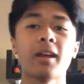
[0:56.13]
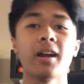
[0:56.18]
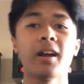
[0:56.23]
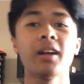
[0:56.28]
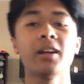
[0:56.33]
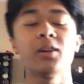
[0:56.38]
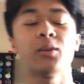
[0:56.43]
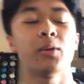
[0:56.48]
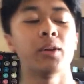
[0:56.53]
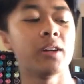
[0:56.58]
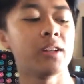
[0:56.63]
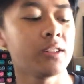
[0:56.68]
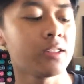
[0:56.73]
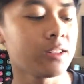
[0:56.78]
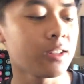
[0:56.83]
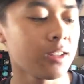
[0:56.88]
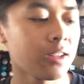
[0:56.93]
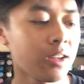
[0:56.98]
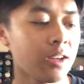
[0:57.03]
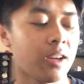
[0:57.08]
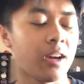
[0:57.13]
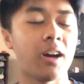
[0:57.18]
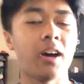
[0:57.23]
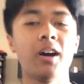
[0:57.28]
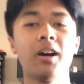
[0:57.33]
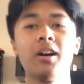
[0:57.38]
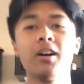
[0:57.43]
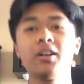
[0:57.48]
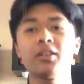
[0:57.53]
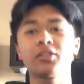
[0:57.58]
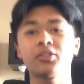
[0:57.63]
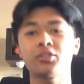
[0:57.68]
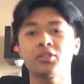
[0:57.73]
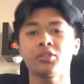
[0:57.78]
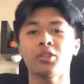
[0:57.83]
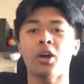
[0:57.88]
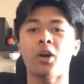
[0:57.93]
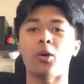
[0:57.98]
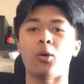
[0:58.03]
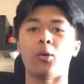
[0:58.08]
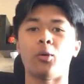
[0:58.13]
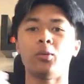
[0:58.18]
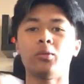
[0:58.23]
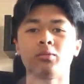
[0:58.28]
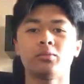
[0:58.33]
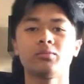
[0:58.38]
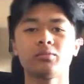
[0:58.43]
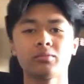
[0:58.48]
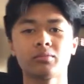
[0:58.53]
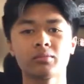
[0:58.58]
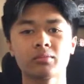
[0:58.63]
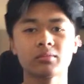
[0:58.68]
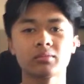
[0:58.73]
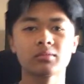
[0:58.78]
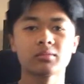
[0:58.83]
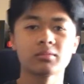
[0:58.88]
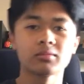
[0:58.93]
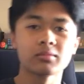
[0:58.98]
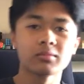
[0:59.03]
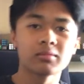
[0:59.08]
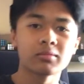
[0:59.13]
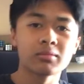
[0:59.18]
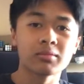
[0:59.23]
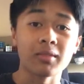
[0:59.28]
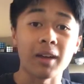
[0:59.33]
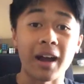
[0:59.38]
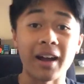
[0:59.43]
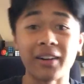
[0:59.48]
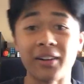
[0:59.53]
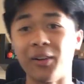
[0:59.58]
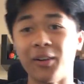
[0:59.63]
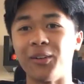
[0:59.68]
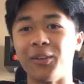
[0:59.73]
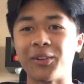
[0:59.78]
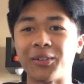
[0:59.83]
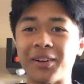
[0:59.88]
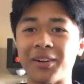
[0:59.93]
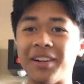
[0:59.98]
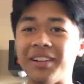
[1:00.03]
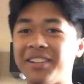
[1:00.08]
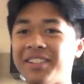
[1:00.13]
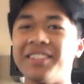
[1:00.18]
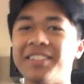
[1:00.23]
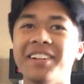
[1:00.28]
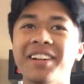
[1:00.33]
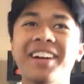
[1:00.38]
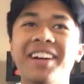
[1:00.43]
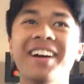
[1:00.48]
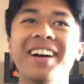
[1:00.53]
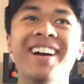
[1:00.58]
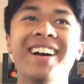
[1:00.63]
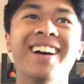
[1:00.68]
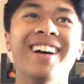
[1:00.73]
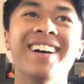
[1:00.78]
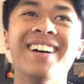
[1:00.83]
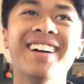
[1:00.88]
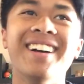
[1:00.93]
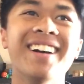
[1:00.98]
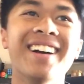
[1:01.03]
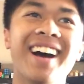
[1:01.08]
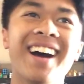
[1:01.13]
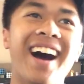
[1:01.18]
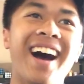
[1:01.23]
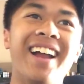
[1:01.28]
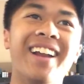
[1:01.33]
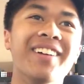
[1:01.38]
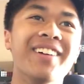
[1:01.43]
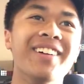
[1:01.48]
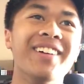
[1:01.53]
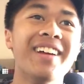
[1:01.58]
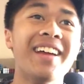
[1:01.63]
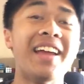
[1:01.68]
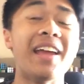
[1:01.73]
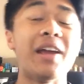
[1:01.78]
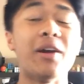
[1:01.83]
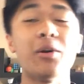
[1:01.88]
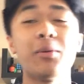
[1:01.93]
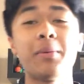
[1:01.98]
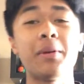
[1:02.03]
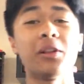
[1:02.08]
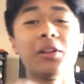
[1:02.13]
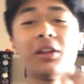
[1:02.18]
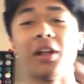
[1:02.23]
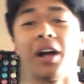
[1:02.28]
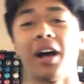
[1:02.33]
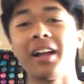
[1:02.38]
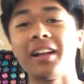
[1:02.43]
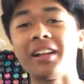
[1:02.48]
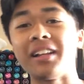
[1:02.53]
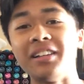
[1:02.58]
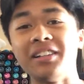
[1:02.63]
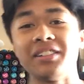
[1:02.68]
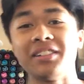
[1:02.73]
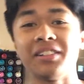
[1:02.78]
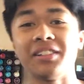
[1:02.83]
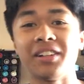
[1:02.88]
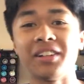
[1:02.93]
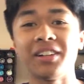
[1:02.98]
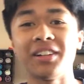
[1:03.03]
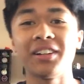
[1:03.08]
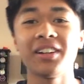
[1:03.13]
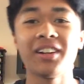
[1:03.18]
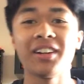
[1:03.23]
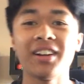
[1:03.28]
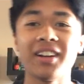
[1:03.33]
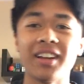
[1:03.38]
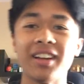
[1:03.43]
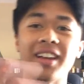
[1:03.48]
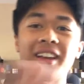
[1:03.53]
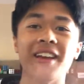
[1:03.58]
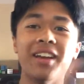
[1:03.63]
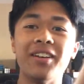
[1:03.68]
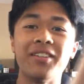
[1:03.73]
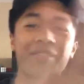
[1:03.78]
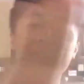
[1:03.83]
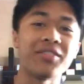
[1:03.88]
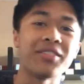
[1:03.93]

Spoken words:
Anyways, so I know, cringe. I know it would be a lot easier if